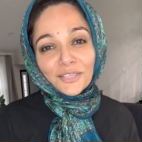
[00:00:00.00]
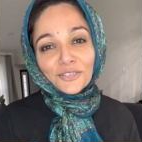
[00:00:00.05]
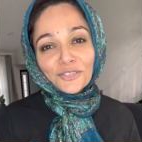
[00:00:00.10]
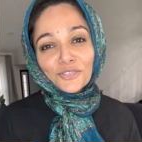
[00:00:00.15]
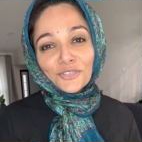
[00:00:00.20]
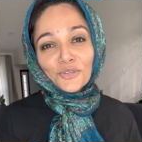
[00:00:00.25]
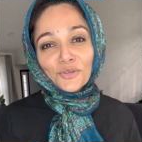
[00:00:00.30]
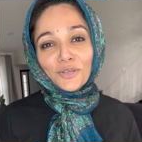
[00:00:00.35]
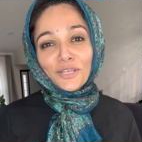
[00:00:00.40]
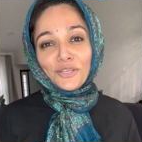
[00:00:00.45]

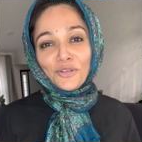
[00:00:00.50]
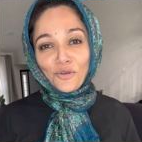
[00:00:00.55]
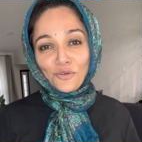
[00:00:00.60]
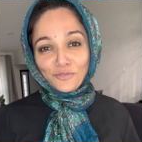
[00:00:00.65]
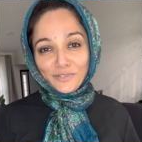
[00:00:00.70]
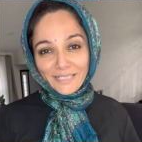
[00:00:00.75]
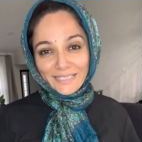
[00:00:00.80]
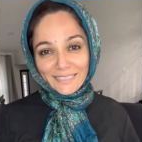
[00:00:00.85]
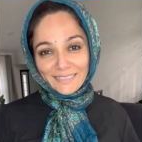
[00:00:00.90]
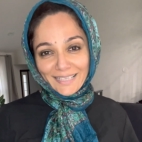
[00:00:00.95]
don't get
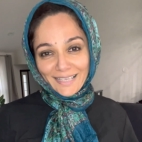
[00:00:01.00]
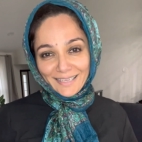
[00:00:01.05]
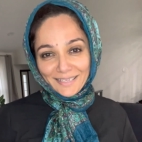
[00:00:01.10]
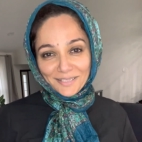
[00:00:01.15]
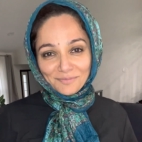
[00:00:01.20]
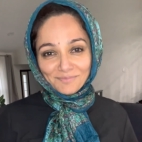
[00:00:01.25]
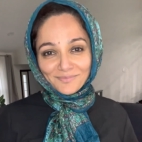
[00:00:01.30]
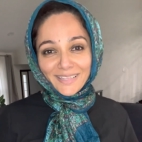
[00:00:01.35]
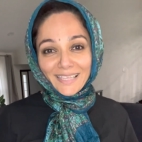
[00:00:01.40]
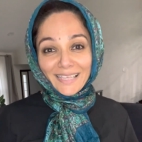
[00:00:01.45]
overexcited
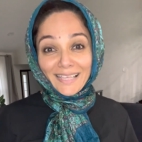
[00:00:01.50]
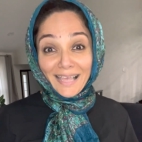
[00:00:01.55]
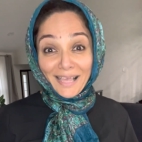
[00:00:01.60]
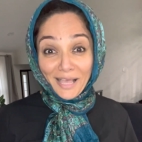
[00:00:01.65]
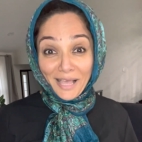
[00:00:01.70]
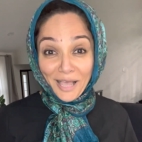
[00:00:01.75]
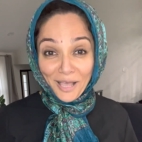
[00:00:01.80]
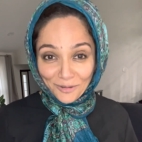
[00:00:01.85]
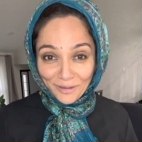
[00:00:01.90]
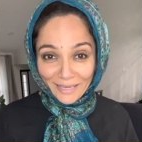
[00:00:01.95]
like
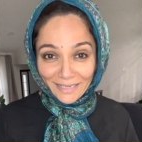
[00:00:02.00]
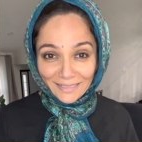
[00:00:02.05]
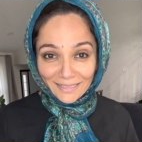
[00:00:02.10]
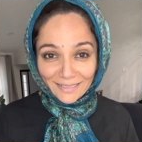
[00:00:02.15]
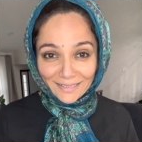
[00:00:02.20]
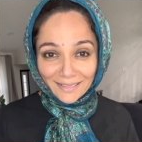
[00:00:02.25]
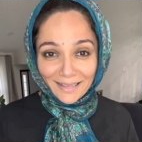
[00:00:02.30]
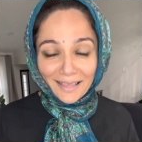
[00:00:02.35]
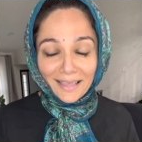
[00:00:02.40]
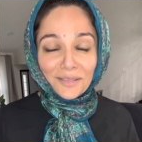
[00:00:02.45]
how I
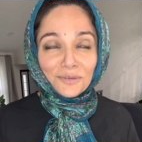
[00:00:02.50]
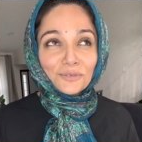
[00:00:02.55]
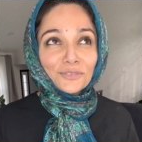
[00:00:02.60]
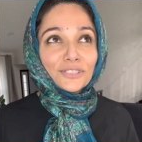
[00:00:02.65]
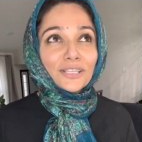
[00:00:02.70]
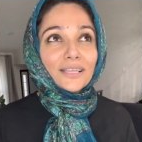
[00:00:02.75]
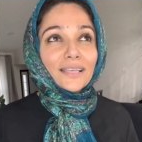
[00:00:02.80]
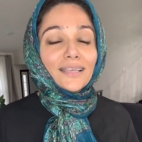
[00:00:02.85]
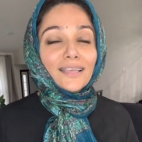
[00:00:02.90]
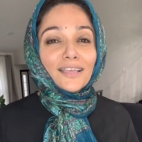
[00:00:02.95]
did. I was
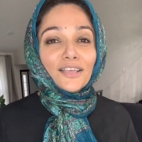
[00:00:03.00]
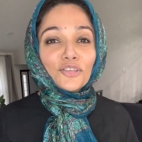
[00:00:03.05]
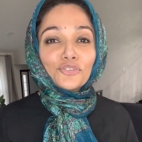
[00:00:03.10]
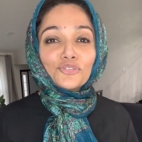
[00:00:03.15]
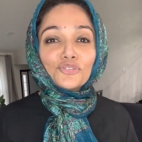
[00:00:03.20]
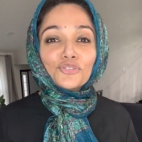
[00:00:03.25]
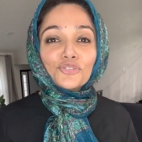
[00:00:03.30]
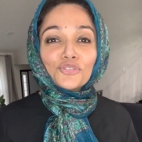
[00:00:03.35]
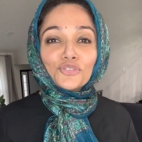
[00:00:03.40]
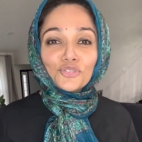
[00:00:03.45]

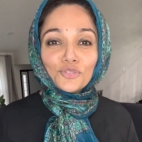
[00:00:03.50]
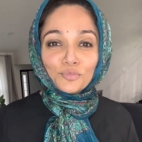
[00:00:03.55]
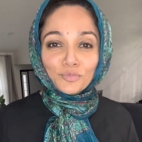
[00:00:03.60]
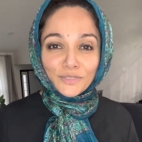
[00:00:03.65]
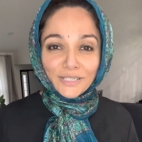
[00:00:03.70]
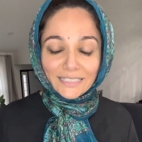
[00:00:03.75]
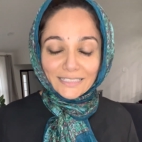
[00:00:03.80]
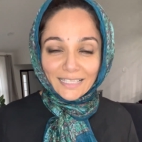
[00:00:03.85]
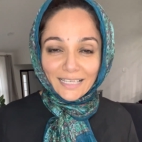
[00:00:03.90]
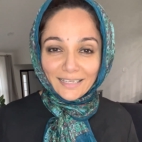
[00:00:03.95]
super
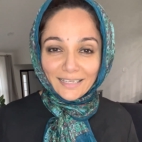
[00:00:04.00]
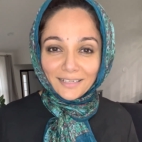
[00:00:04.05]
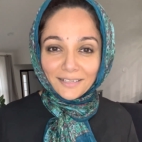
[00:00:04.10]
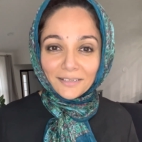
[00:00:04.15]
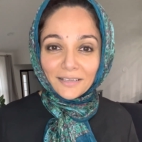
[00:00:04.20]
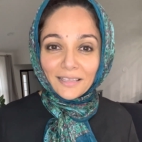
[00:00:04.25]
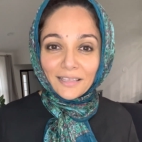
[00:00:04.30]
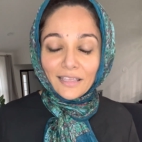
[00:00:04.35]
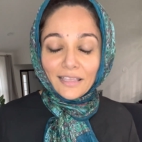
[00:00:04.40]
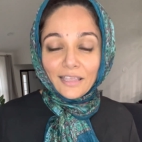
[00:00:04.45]
excited.
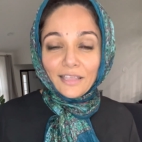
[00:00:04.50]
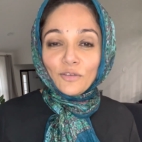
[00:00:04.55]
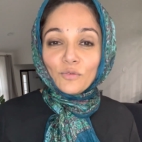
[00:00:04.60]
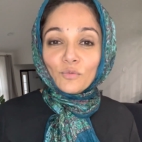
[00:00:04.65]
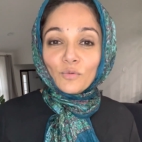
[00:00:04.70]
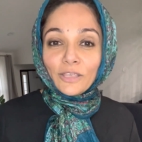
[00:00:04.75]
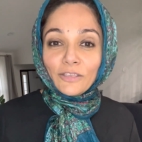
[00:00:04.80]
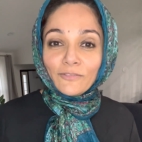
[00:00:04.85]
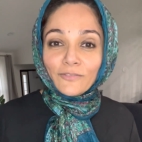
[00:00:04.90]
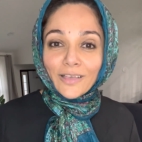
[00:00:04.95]

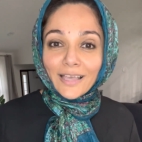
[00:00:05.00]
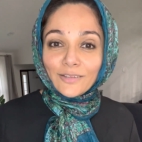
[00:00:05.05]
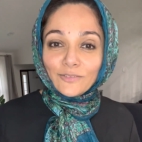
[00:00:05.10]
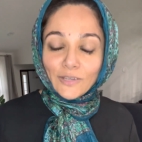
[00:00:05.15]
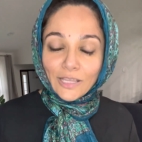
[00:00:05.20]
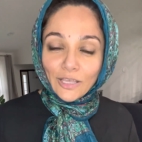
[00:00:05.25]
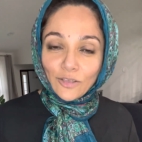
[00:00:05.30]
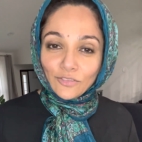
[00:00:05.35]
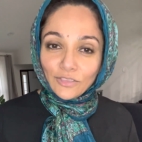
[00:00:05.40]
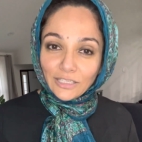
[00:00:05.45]
We found
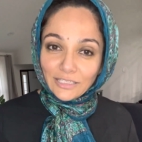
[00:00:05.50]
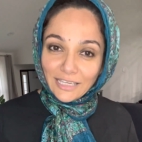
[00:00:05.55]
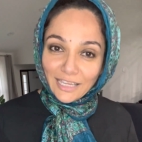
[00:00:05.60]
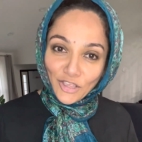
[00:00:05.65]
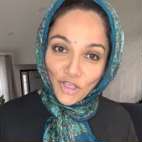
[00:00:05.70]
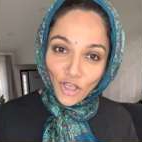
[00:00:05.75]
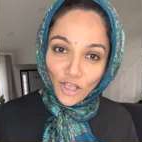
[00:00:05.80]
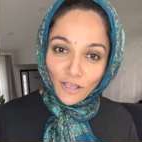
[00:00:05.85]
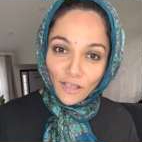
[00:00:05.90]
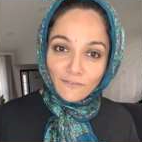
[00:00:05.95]
out the day
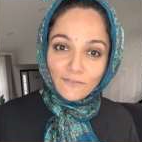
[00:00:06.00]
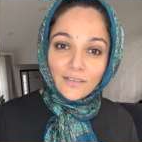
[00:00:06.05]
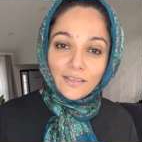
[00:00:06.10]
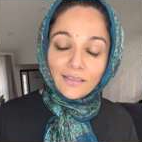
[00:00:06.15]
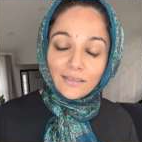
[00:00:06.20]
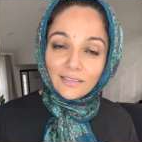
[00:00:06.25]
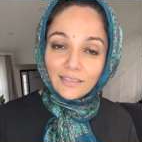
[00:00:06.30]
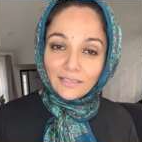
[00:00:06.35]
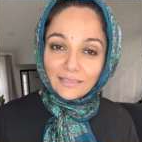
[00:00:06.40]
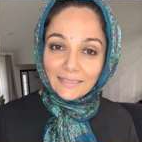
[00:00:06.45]
of
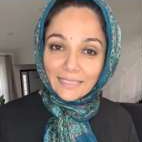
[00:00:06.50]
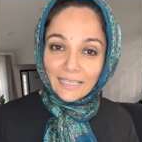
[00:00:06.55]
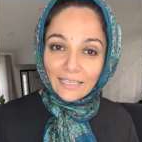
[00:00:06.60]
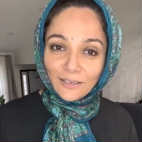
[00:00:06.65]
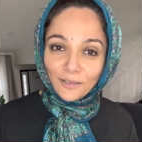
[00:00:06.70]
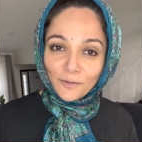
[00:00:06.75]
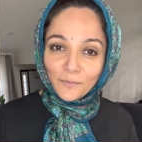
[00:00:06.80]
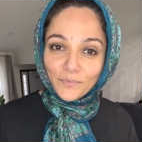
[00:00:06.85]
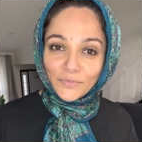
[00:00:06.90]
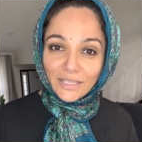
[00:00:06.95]
the
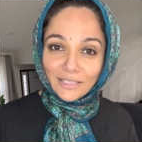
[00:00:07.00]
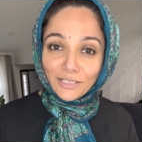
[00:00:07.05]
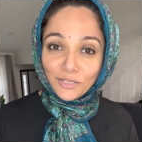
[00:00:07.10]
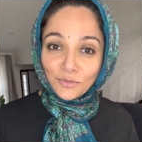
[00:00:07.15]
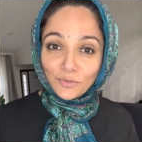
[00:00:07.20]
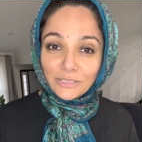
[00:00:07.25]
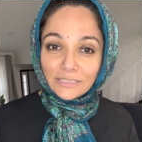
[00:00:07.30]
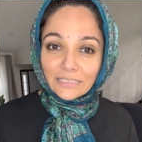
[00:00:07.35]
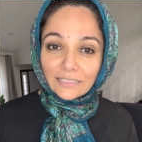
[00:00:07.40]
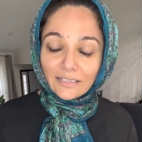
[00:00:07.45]
sale that there
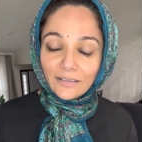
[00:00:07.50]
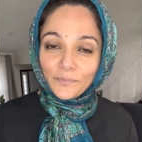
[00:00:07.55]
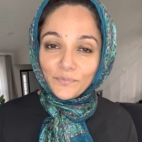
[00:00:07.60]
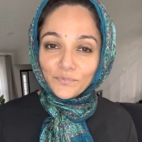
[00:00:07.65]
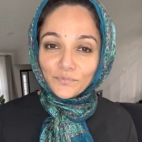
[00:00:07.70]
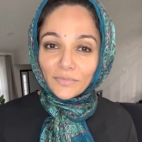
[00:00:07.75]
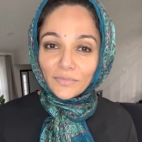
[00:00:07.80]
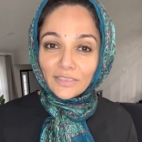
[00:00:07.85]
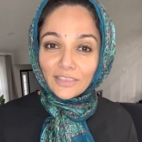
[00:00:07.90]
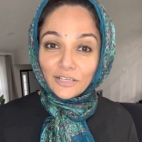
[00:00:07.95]
was a
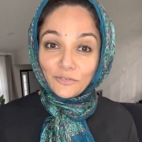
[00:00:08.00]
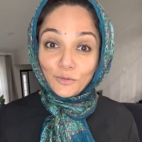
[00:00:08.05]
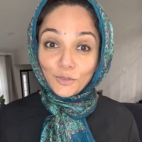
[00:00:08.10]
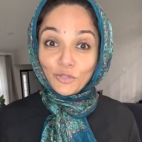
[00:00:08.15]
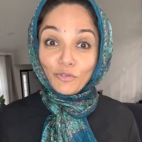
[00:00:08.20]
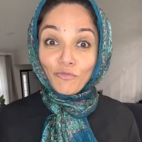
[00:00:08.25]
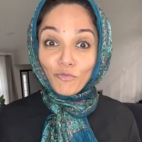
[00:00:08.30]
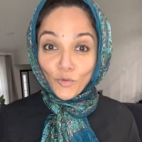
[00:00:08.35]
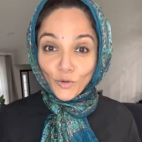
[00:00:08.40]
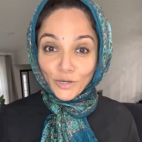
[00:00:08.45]

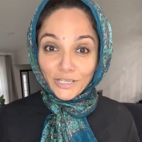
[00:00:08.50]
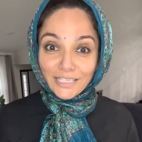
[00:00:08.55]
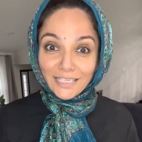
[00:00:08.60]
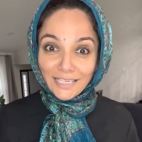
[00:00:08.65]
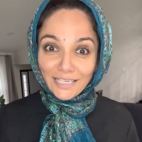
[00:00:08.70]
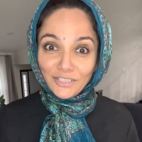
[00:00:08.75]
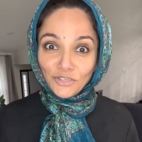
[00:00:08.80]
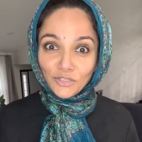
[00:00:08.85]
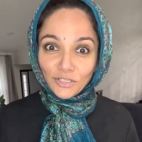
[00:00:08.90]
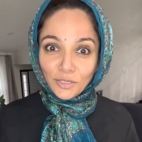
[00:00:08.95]

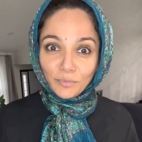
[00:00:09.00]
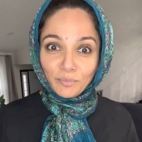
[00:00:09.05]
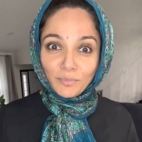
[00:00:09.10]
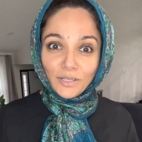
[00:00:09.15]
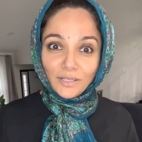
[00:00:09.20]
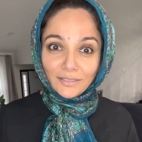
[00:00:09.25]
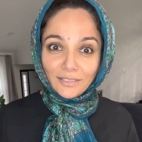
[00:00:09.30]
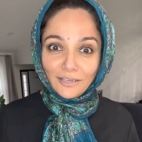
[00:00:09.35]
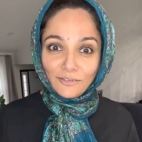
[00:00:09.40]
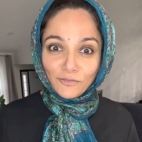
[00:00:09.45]
14-unit
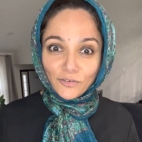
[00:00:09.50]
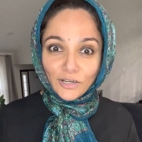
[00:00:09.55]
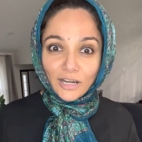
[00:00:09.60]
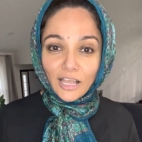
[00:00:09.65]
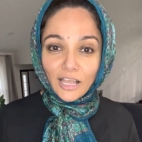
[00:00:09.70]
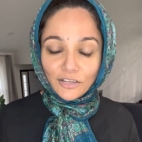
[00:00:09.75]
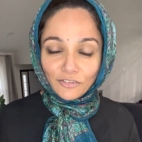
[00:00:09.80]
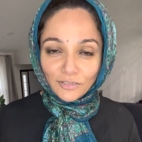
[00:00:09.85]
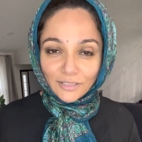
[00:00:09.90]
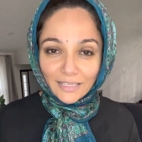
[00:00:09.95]
building for
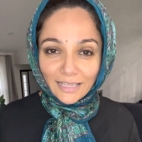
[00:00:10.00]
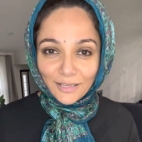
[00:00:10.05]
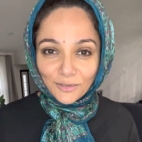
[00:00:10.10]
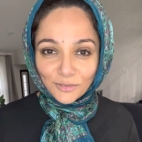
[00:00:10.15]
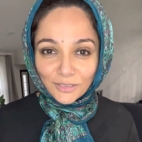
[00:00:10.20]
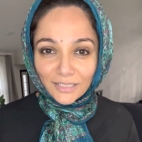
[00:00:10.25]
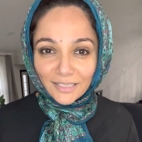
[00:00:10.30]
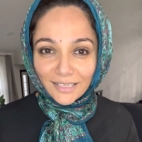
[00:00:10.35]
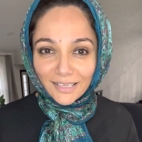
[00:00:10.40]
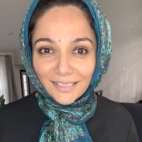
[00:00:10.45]

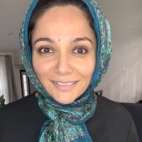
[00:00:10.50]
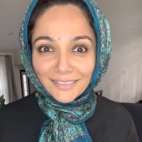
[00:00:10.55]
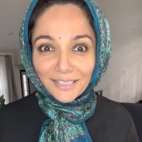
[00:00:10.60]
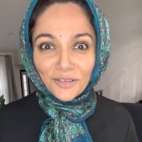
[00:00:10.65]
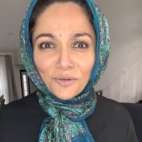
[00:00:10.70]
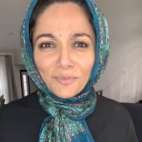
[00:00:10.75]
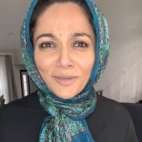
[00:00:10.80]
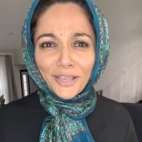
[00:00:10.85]
100,000. I was like, oh my